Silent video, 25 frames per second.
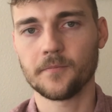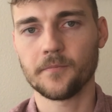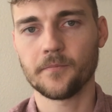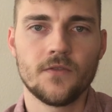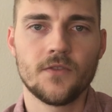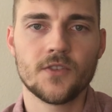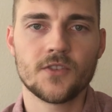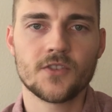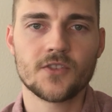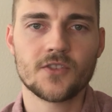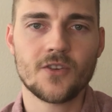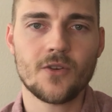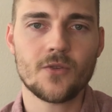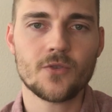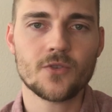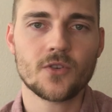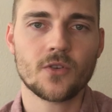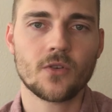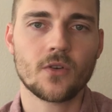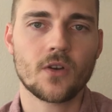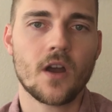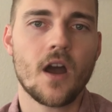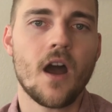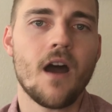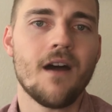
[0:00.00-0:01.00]
The
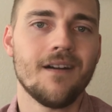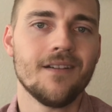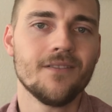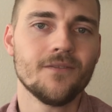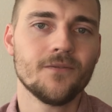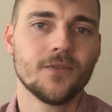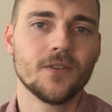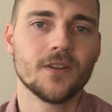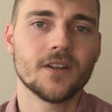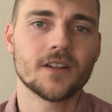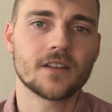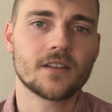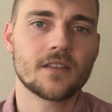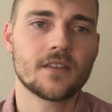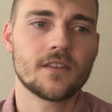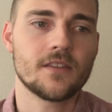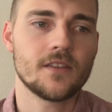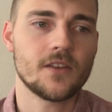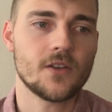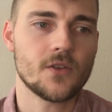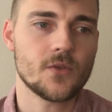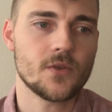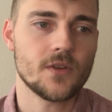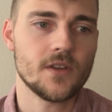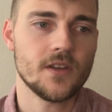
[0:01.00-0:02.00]
social conflict
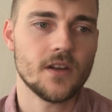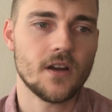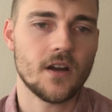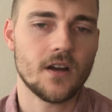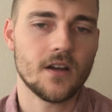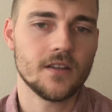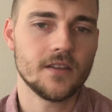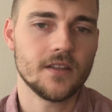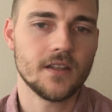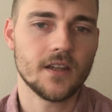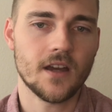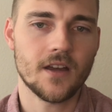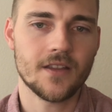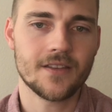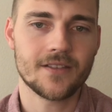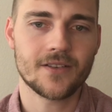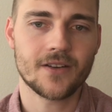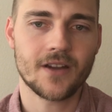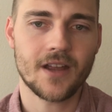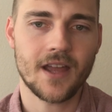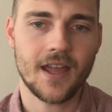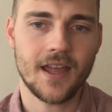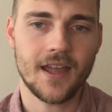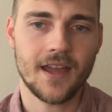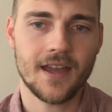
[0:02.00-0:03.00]
theory, on the other
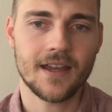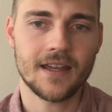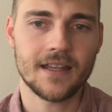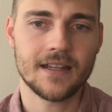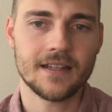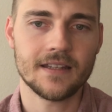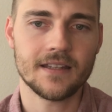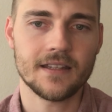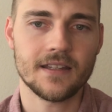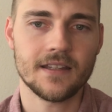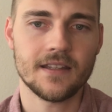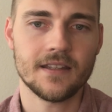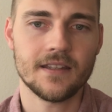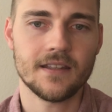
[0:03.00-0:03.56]
hand,